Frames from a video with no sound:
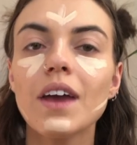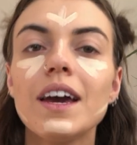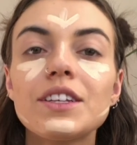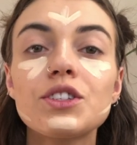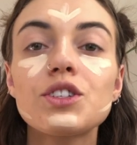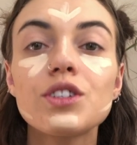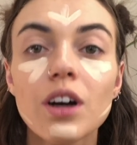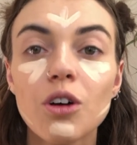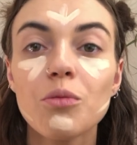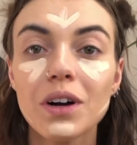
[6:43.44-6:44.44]
It's
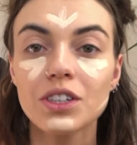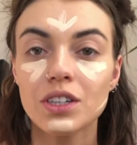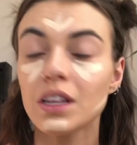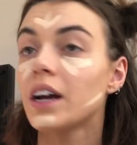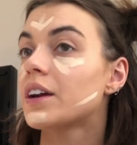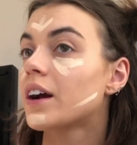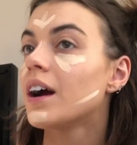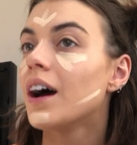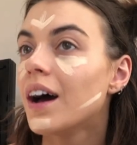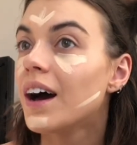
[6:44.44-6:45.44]
so much lighter.
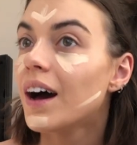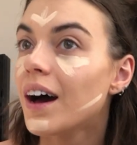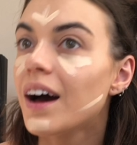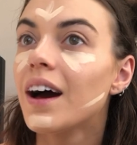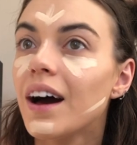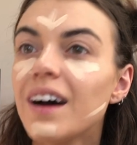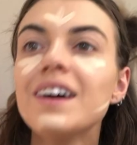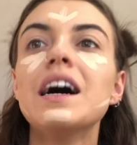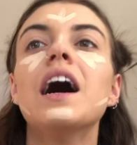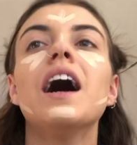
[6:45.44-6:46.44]

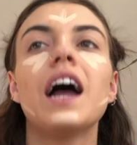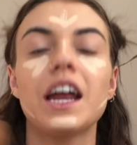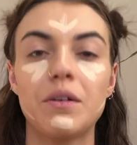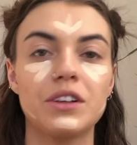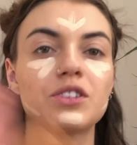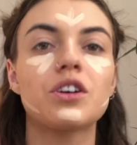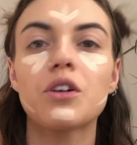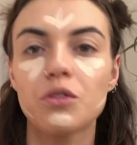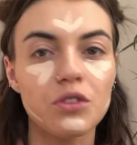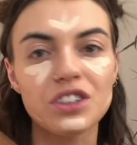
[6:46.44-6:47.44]
Anyways,
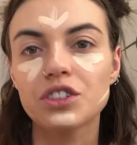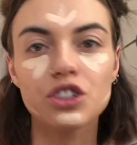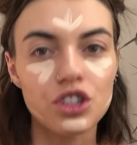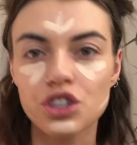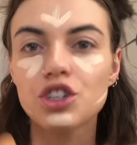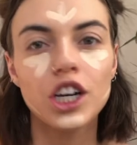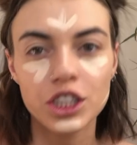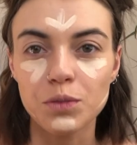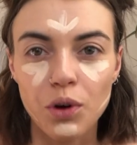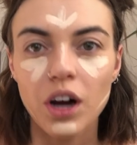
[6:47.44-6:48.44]
just
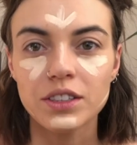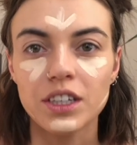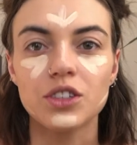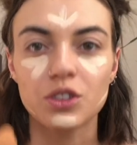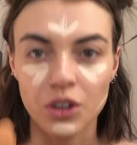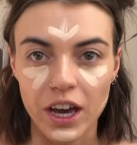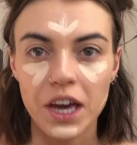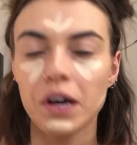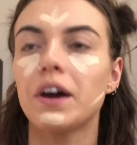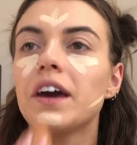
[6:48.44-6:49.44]
trust the process,
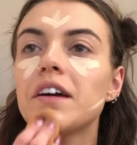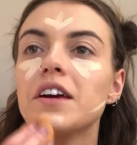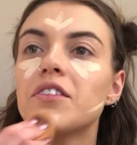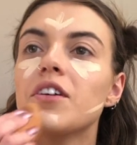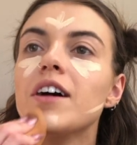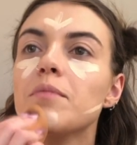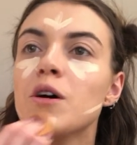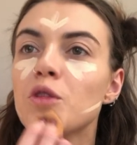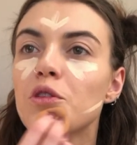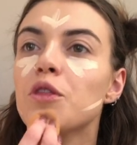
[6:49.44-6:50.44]
okay? Okay? It's all
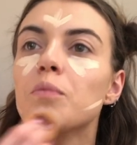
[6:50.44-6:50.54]
about the